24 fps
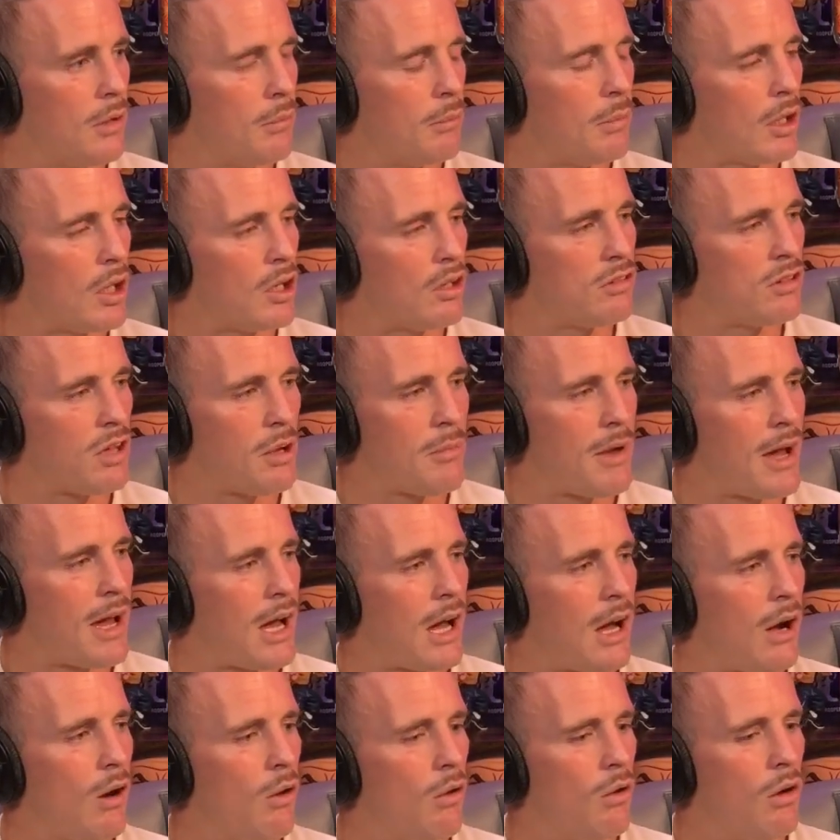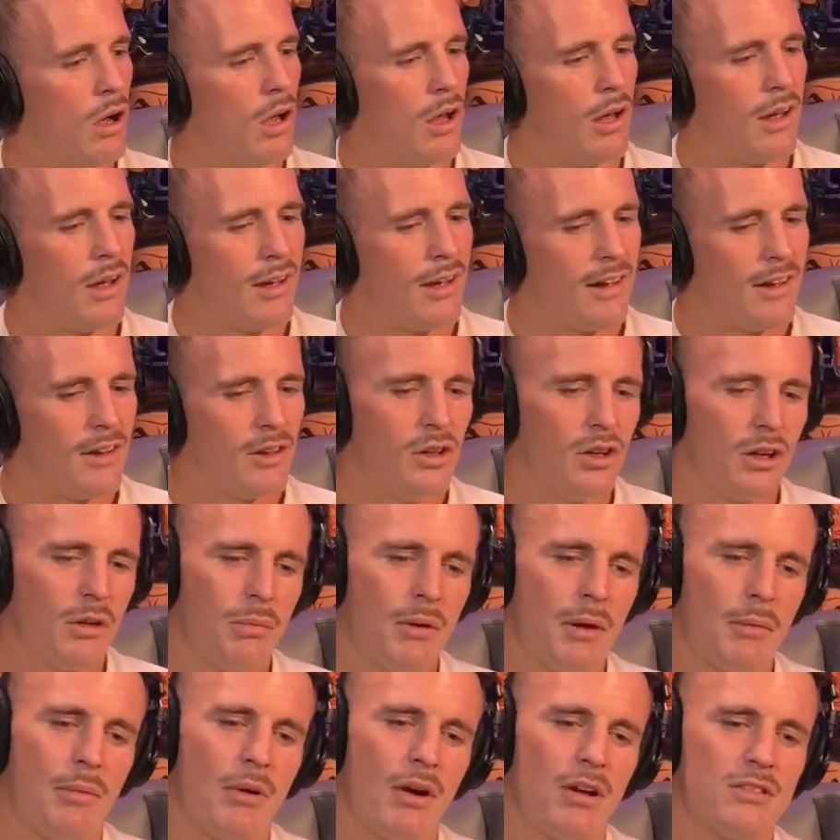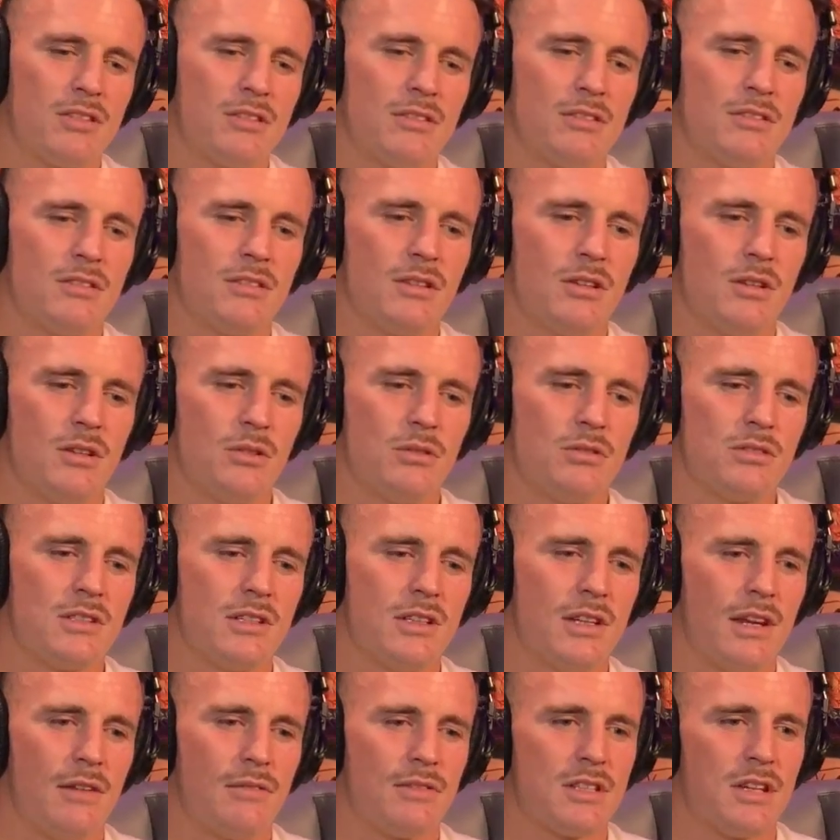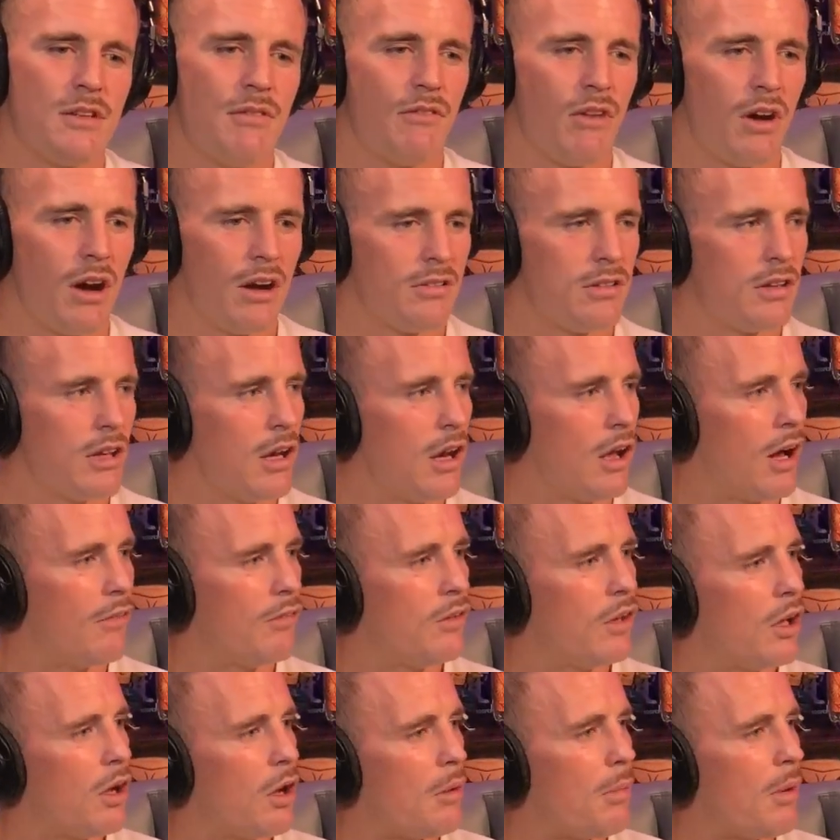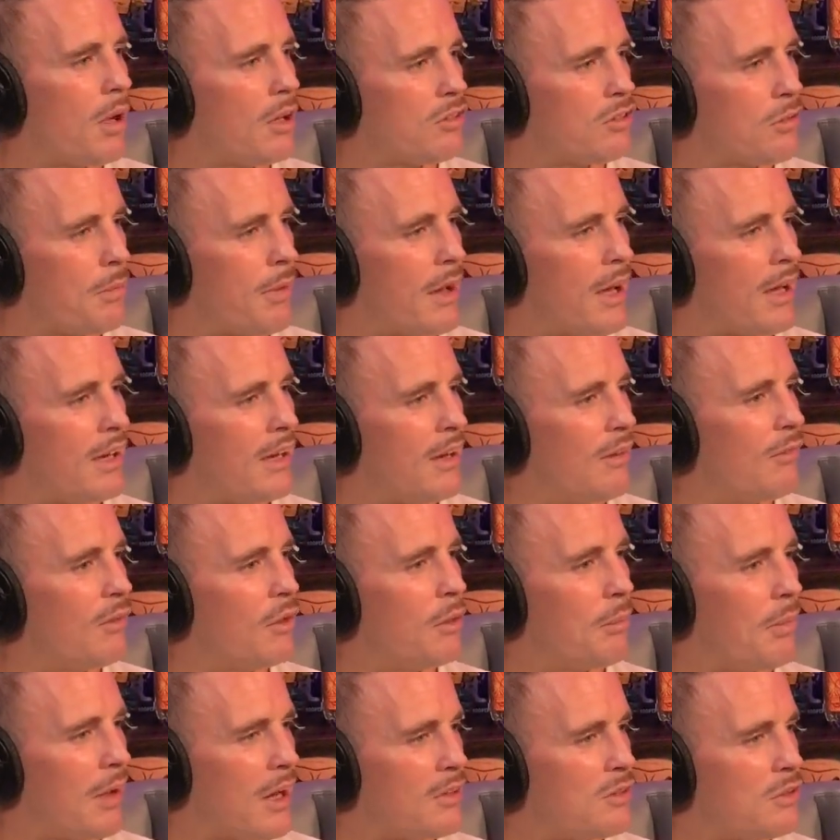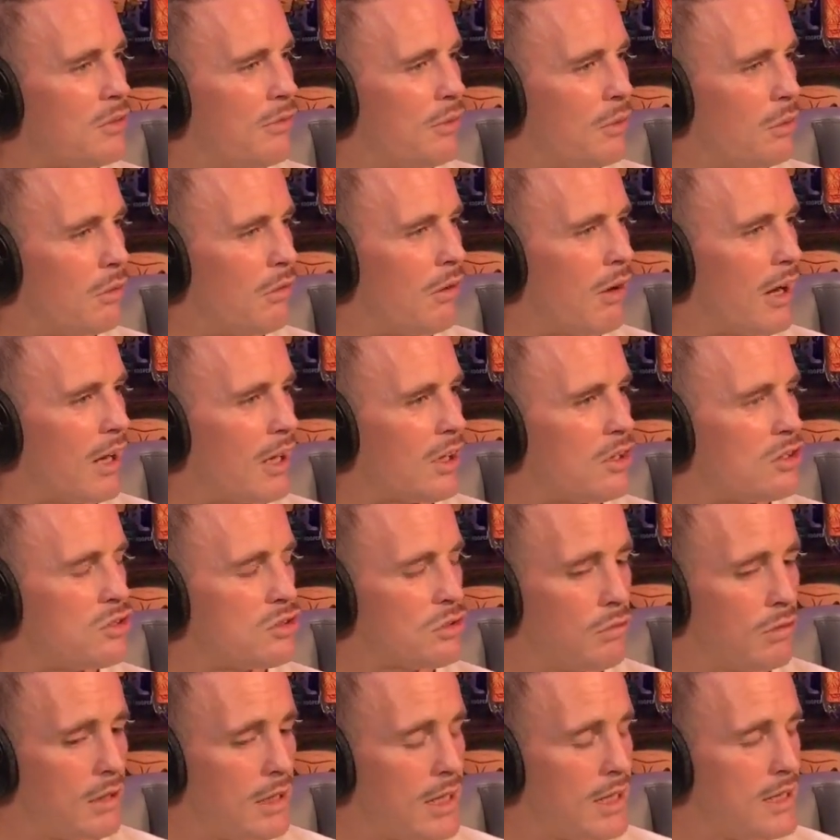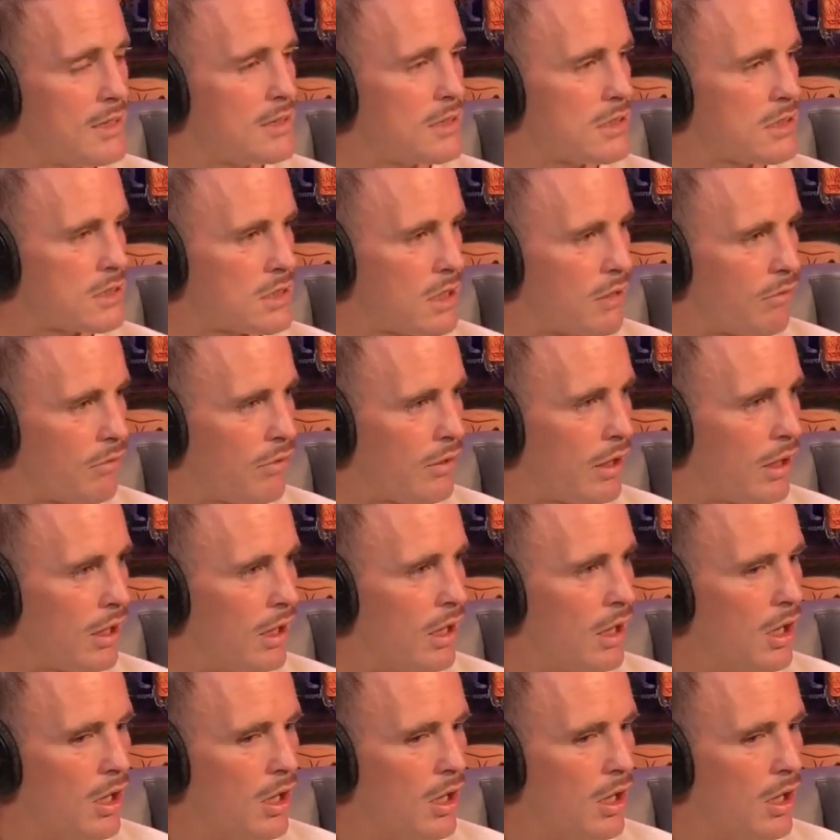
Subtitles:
Because don't matter how, you could be a person who's never seen violence in your life. You go punch a pad, hit a few pads, you feel great because you're releasing something.